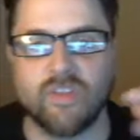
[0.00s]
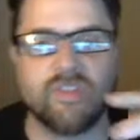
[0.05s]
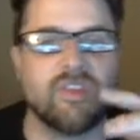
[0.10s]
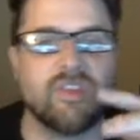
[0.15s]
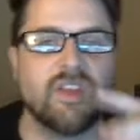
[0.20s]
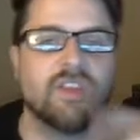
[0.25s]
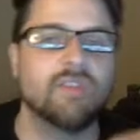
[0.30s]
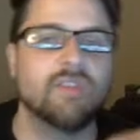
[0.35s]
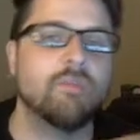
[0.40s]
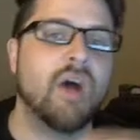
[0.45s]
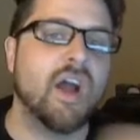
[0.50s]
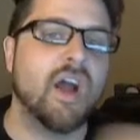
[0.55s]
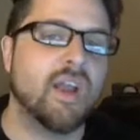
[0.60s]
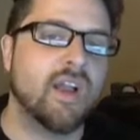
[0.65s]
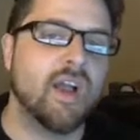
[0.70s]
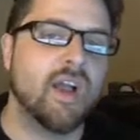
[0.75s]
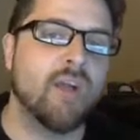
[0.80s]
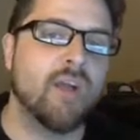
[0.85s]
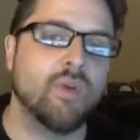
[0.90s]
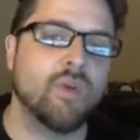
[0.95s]
this scene in
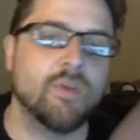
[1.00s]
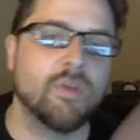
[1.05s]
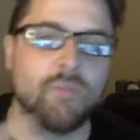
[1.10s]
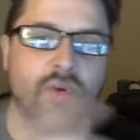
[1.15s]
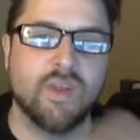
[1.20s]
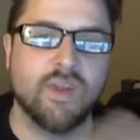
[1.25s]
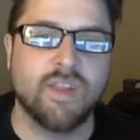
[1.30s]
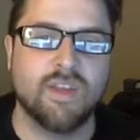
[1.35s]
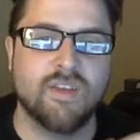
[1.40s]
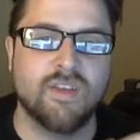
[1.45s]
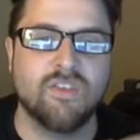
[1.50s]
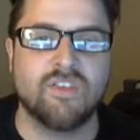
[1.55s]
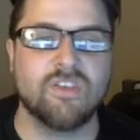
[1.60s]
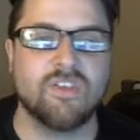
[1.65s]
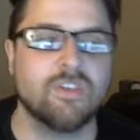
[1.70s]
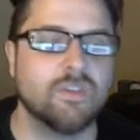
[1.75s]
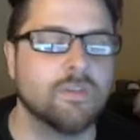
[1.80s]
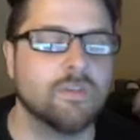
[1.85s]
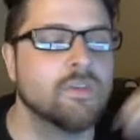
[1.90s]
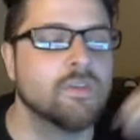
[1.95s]
Maya, I want to bring it
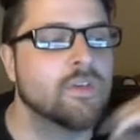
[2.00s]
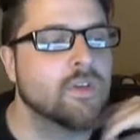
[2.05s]
into